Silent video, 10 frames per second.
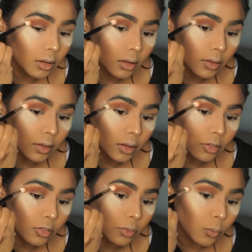And then
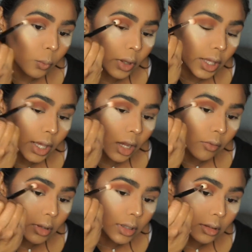just wing it
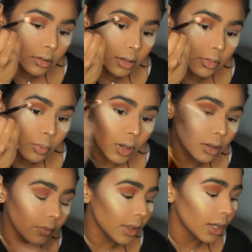out a little as well
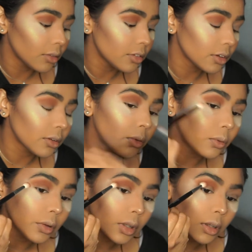on the outer
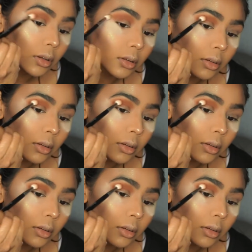corner.